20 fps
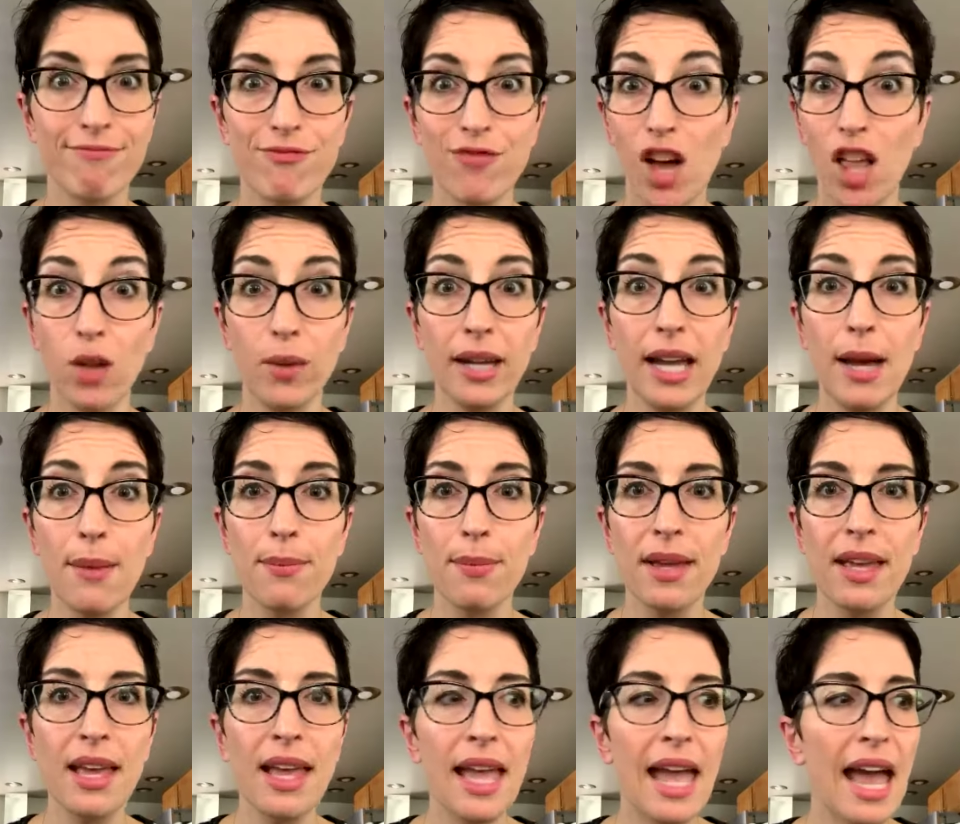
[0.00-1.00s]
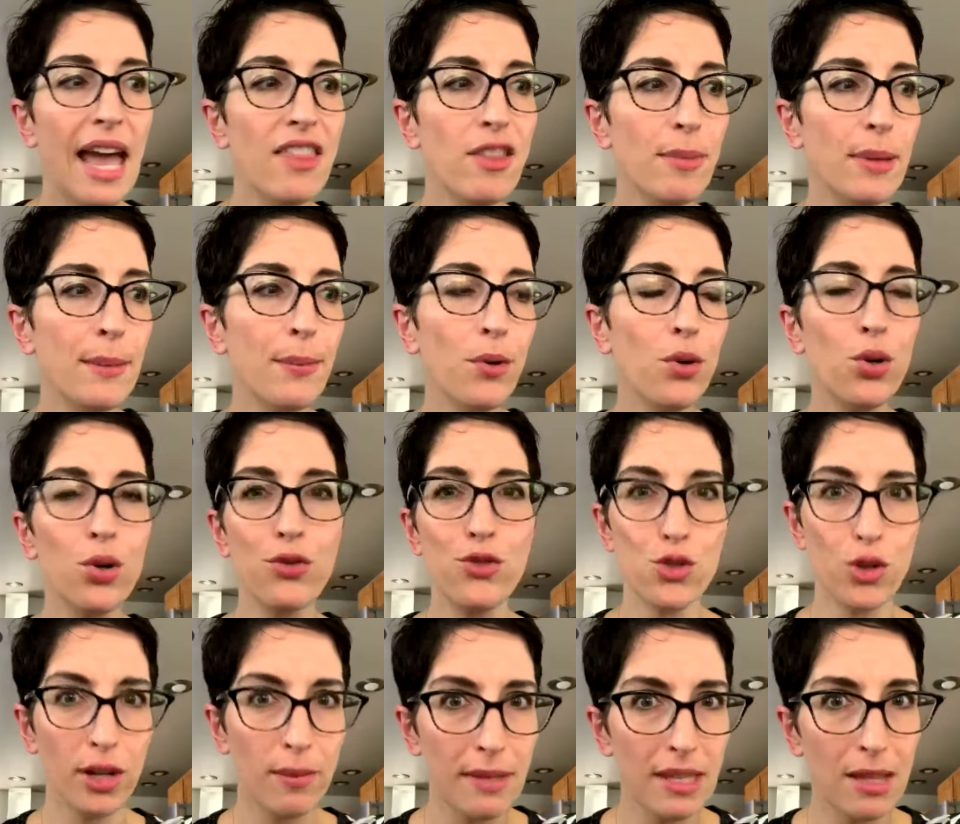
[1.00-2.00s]
following up. And the people who've
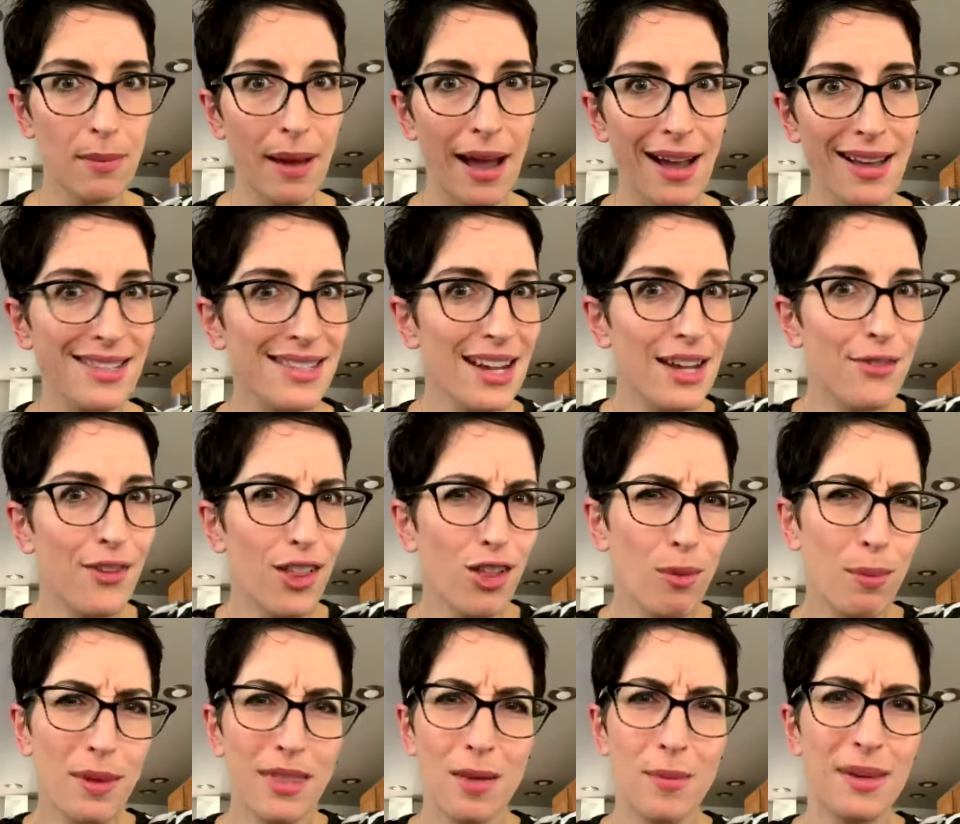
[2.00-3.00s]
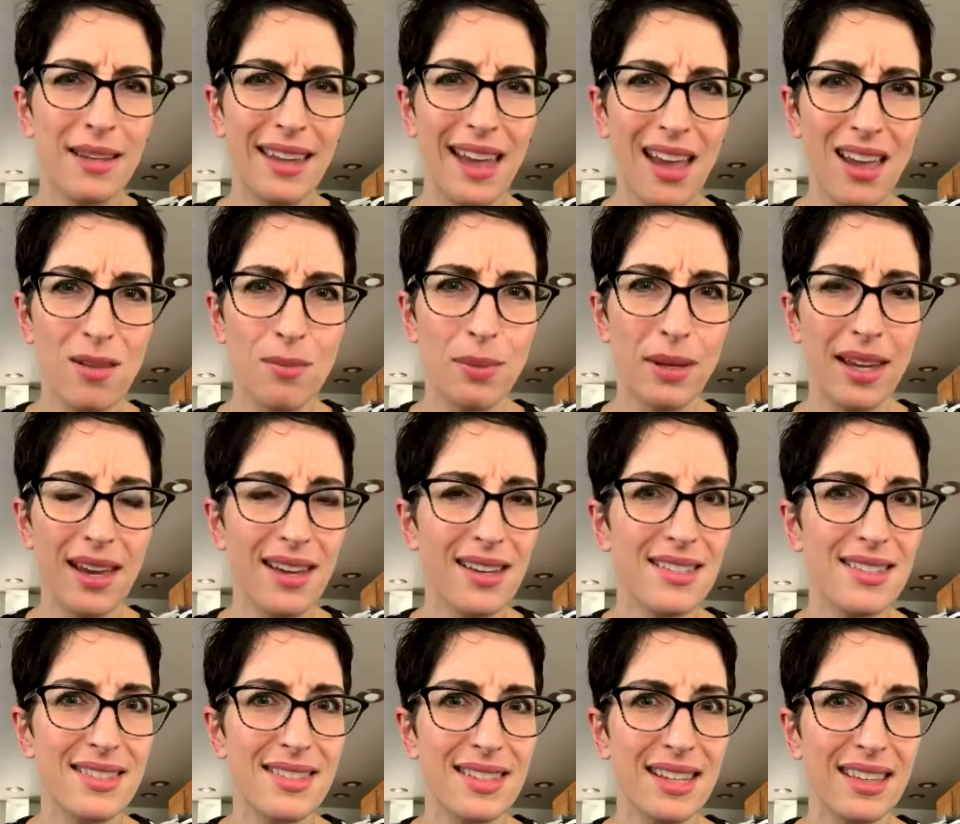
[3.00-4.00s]
joined me in the past, I follow up with them again,
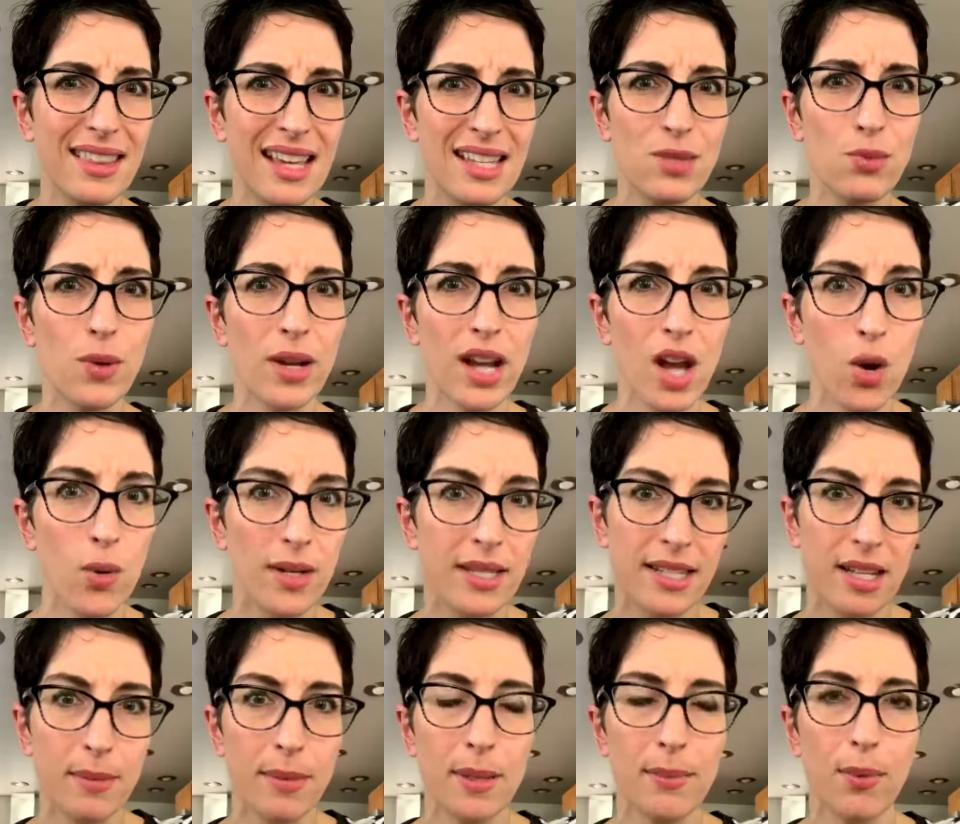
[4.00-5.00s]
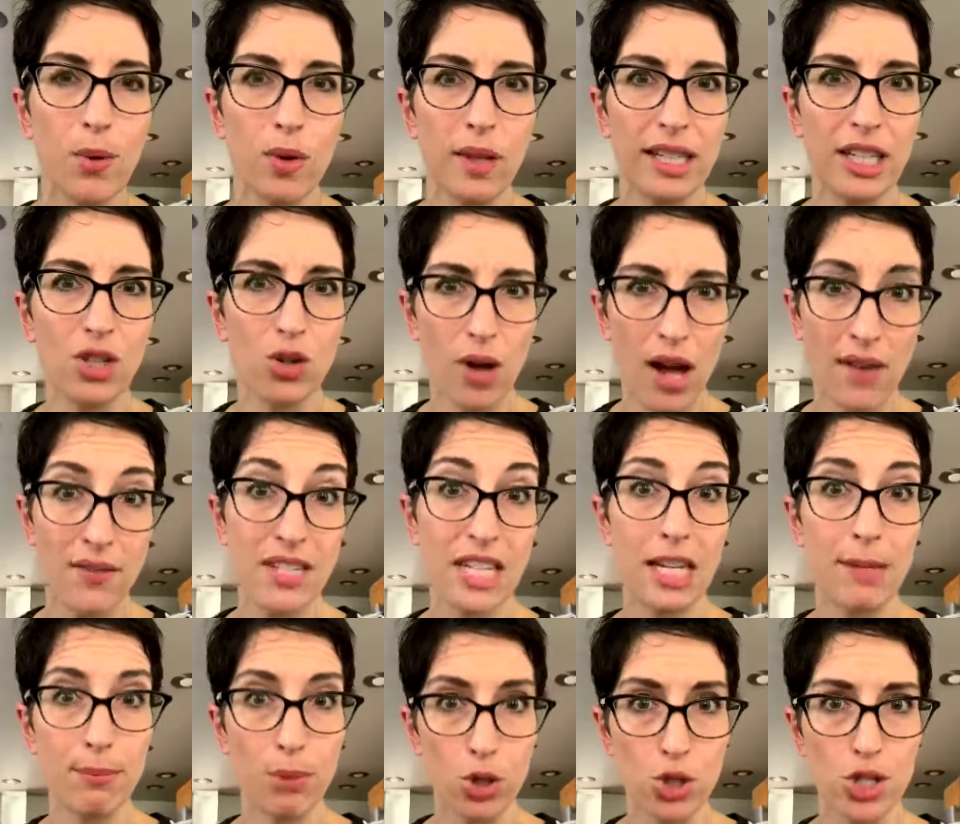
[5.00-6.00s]
because like, that's what I always tell people. Like, you don't have to
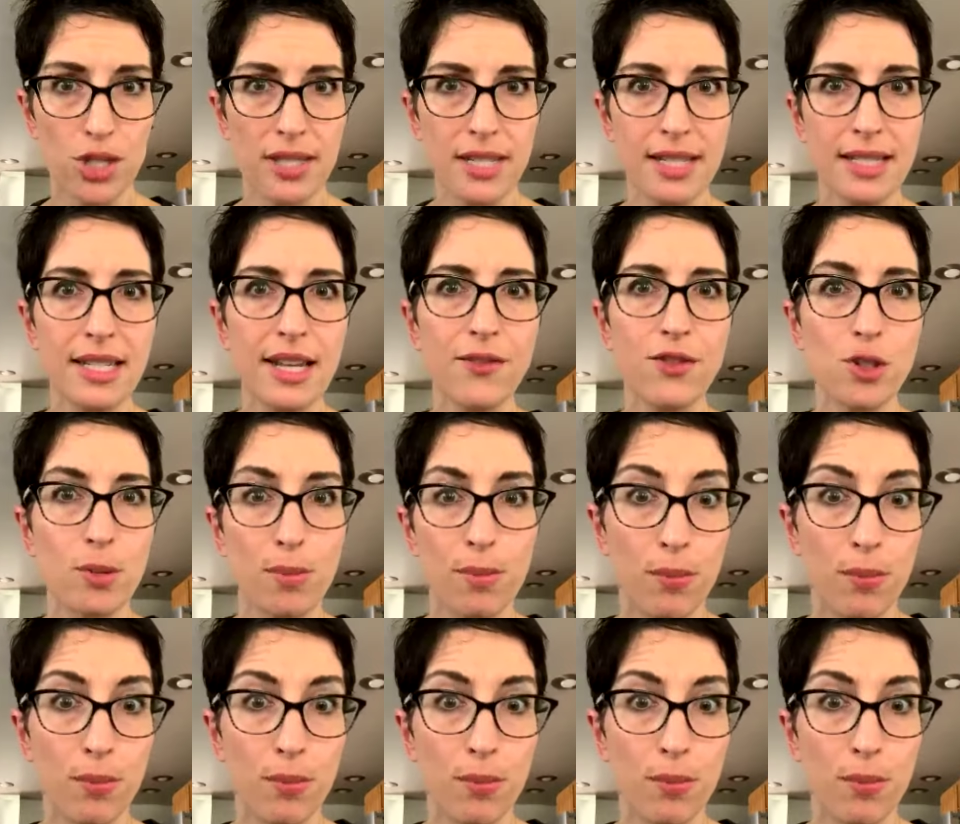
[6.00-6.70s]
keep purchasing stuff to